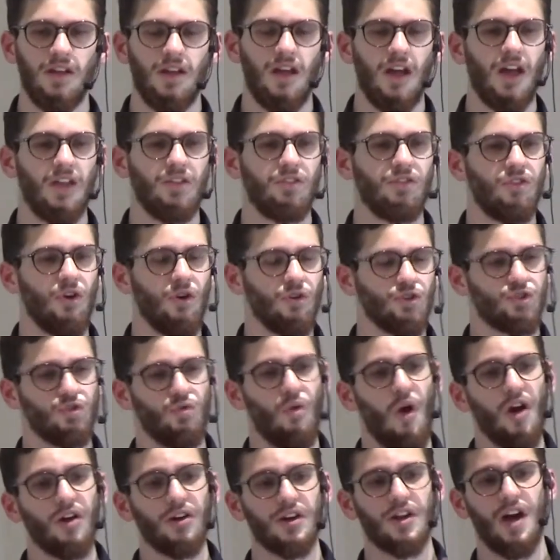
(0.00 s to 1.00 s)
And those
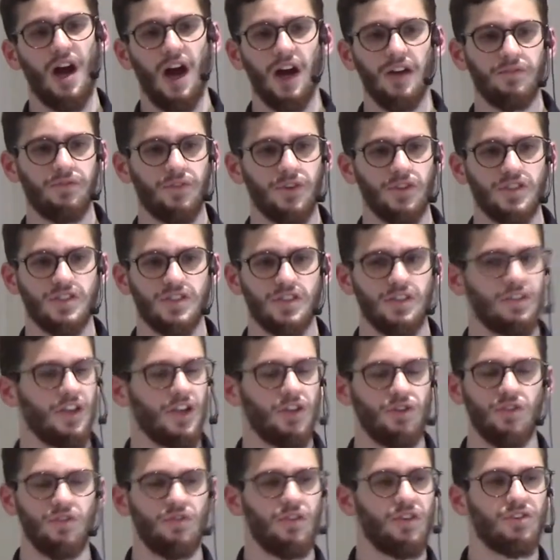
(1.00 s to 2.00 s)
who are converts,
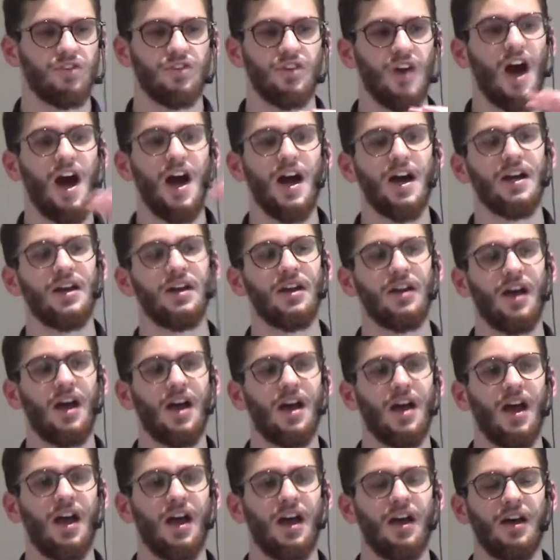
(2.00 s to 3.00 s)
they're not
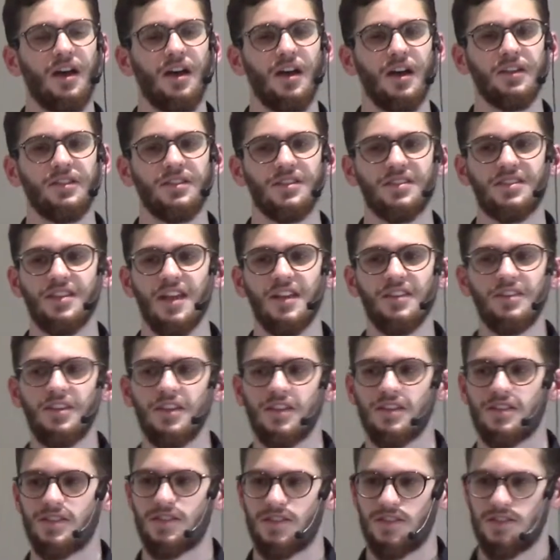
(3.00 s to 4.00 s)

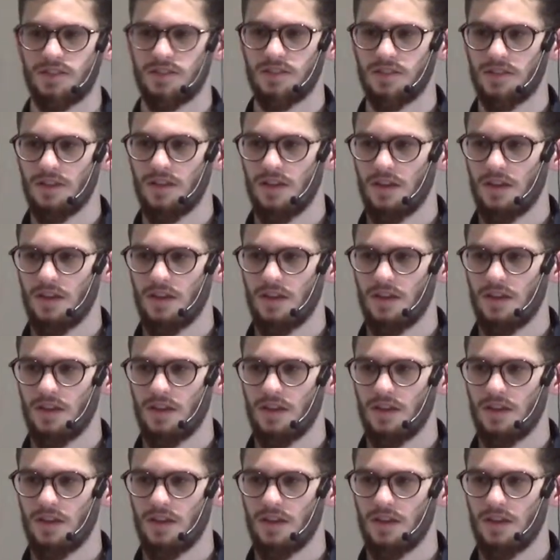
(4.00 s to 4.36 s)
descendants